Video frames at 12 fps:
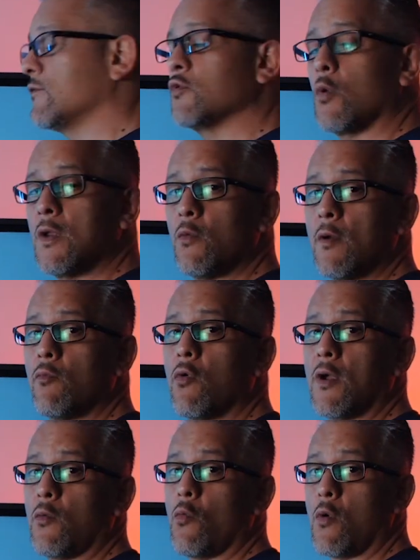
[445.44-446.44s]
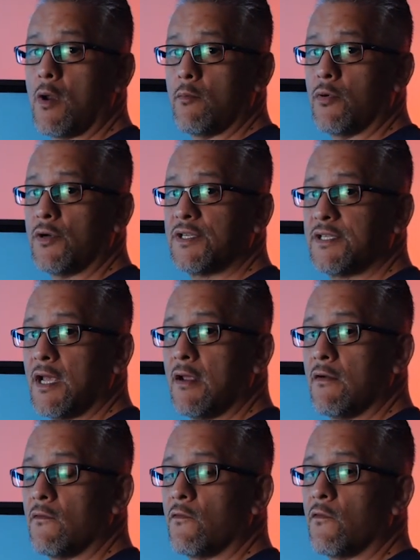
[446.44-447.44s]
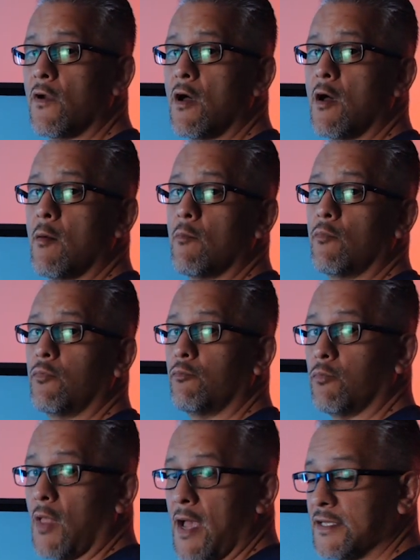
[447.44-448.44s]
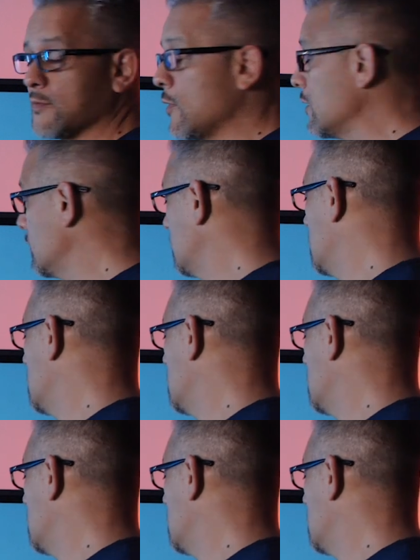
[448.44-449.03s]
of 21.1% from last month,